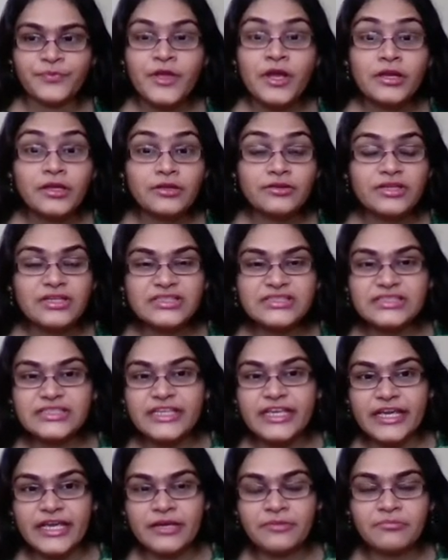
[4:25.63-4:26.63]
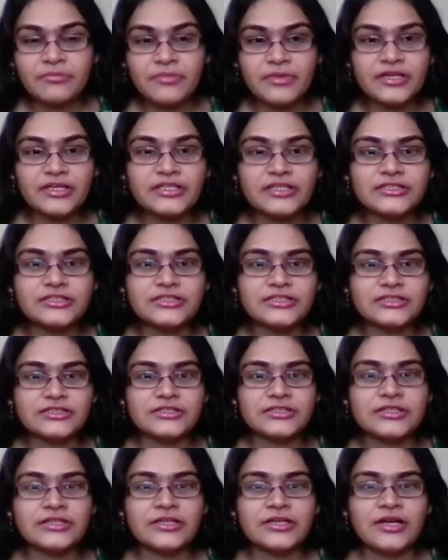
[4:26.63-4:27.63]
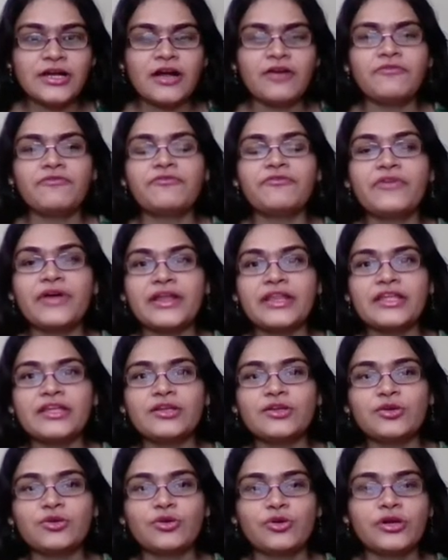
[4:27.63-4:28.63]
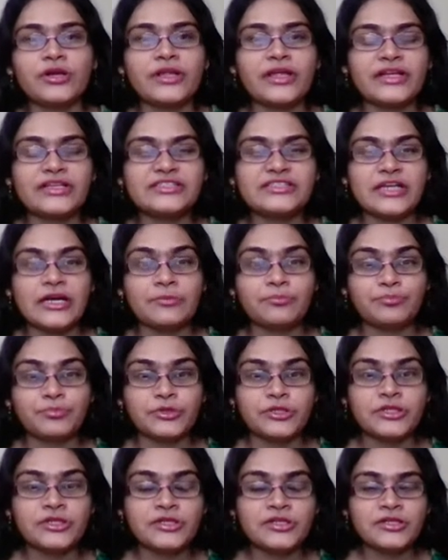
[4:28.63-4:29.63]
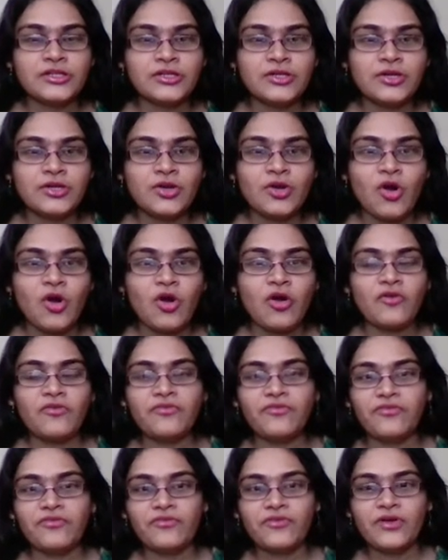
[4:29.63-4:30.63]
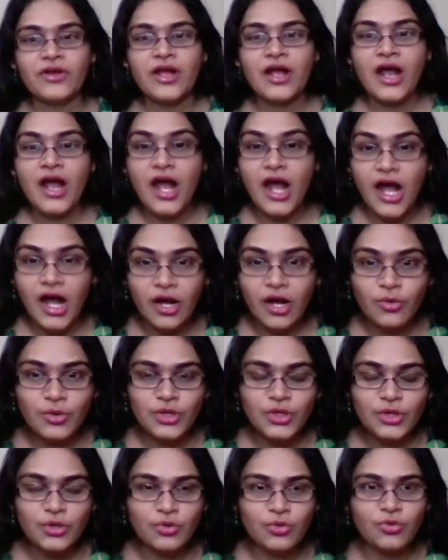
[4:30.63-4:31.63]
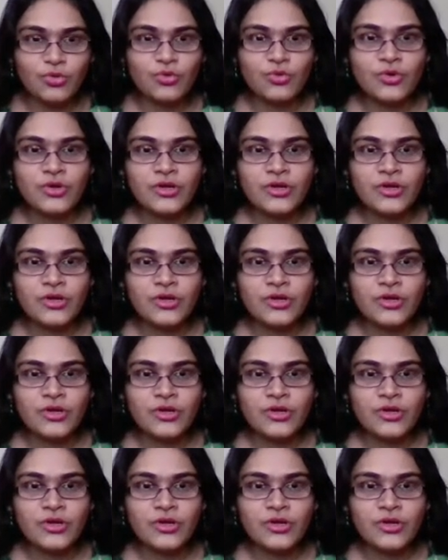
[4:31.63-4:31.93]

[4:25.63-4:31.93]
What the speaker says: Now this game is a very good example of how to